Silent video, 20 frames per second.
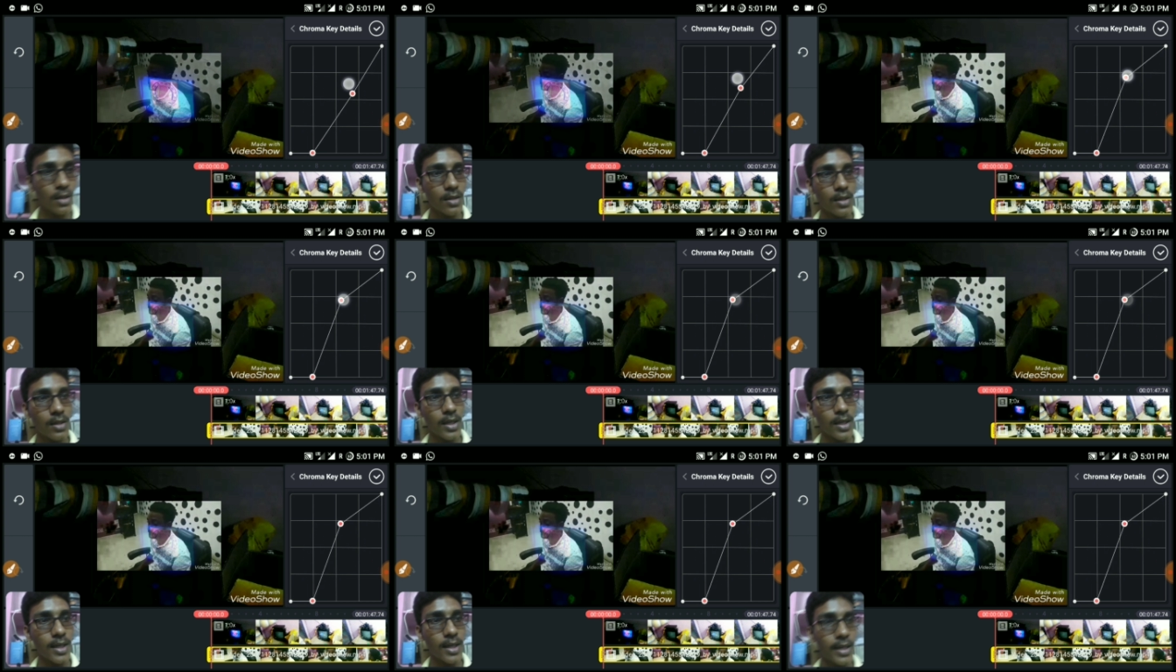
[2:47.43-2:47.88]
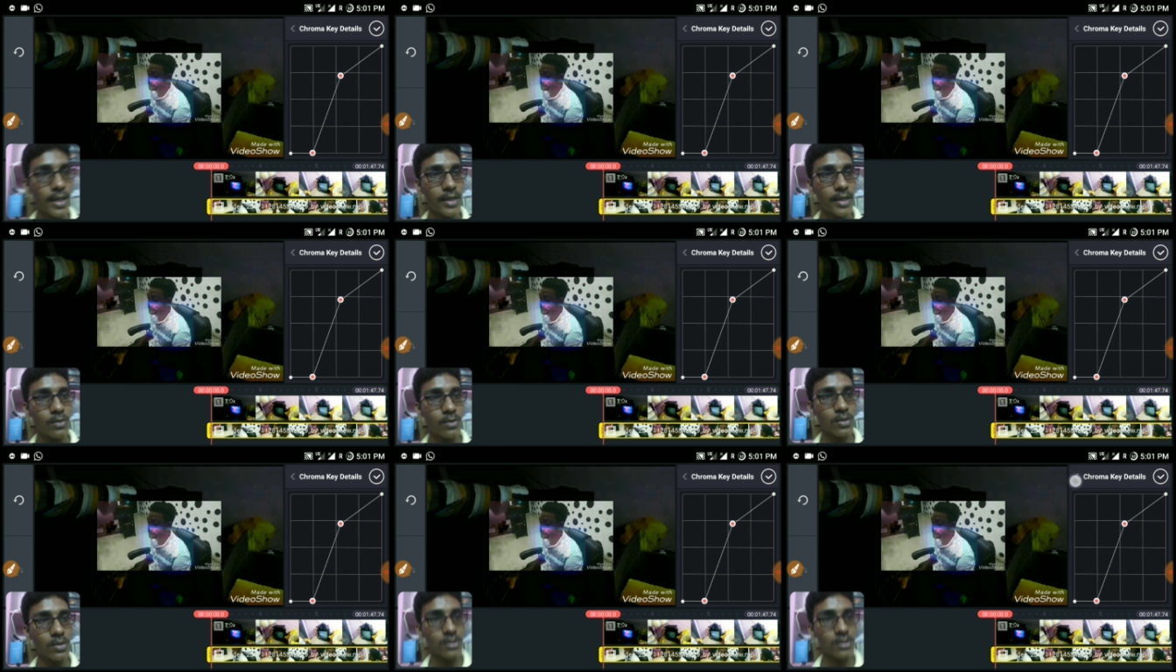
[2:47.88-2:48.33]
Yeah,
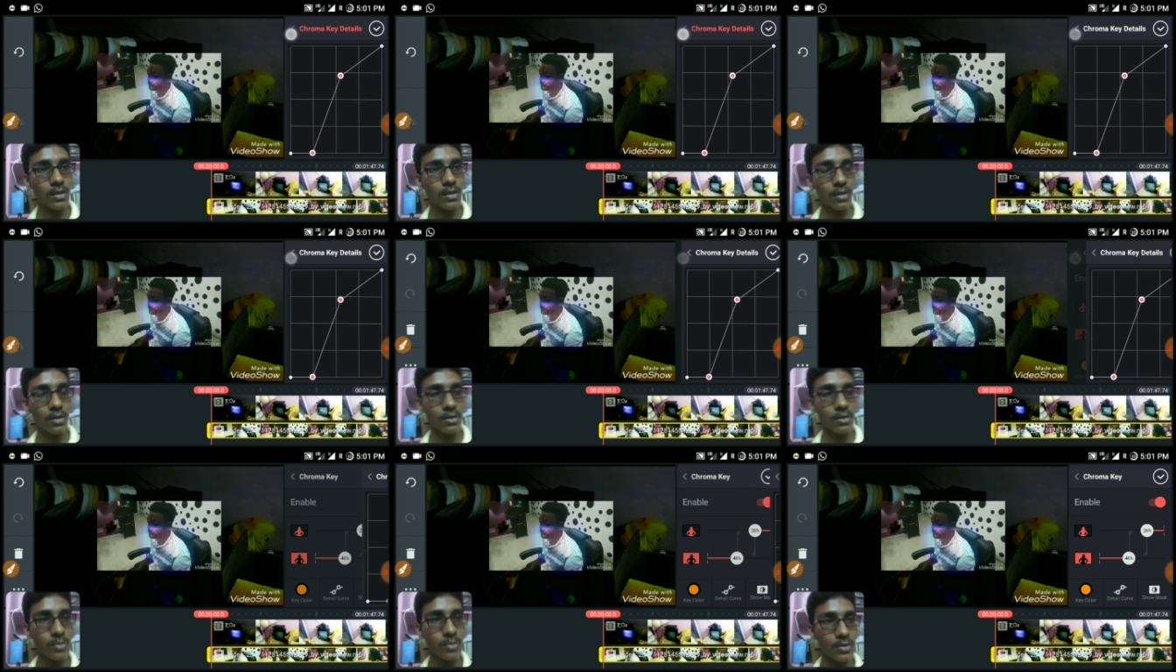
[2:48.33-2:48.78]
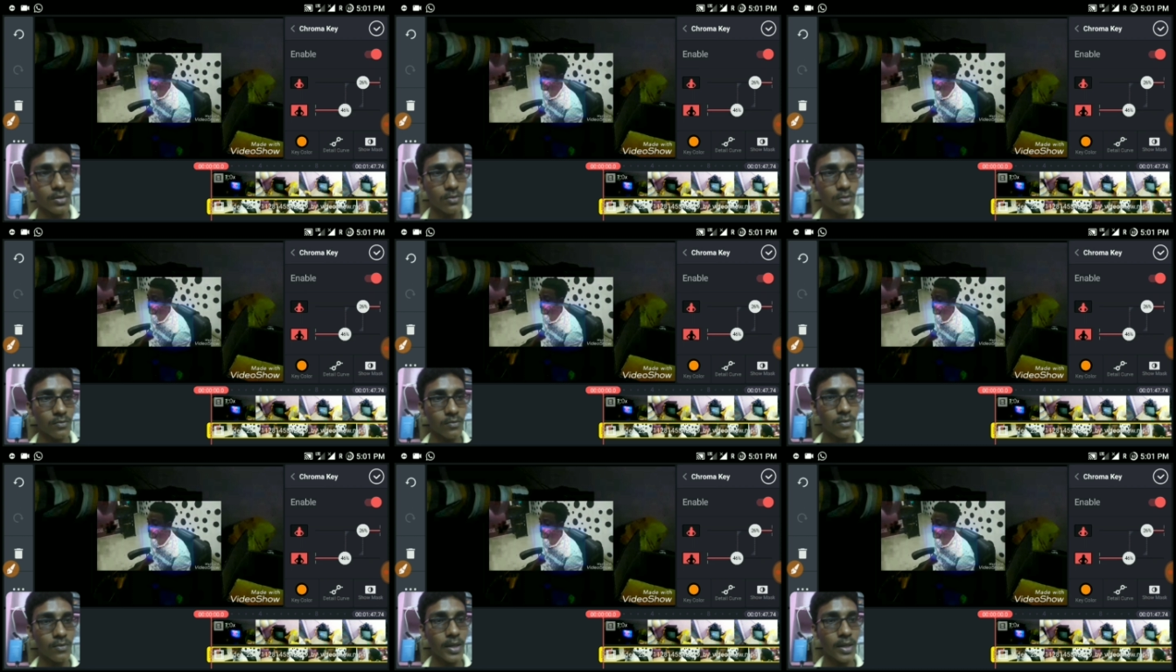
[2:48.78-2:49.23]
it works
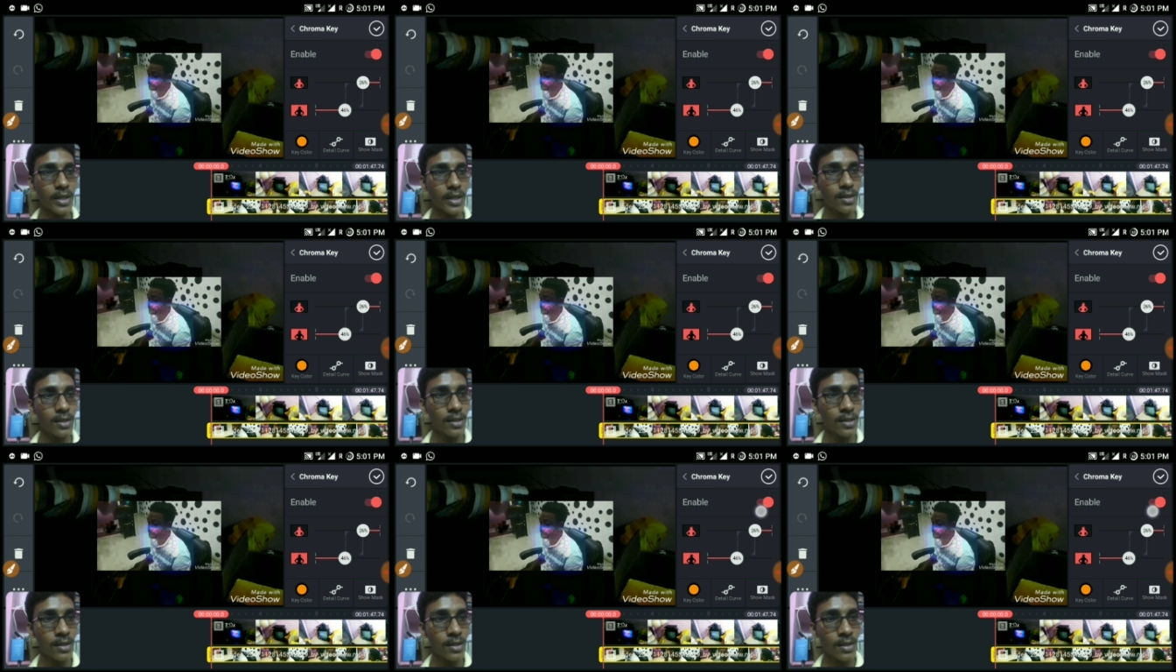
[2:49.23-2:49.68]
100% fine.